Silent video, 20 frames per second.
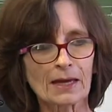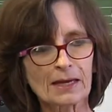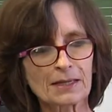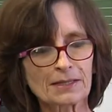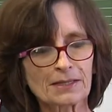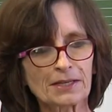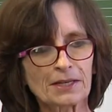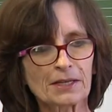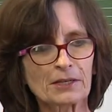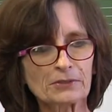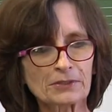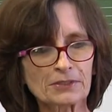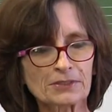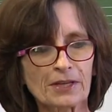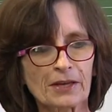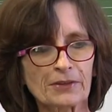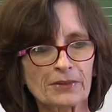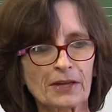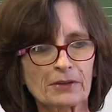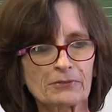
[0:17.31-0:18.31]
And here is
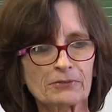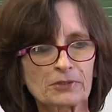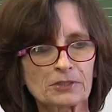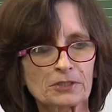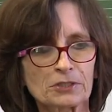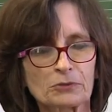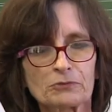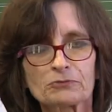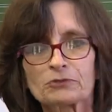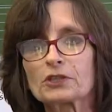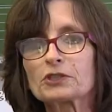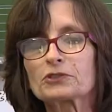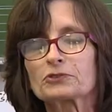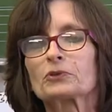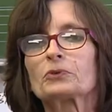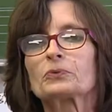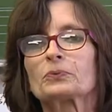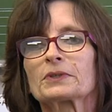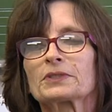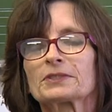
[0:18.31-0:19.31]
South Africa's, you've just
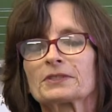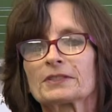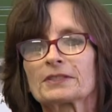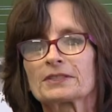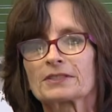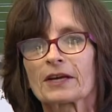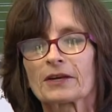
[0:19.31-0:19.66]
all witnessed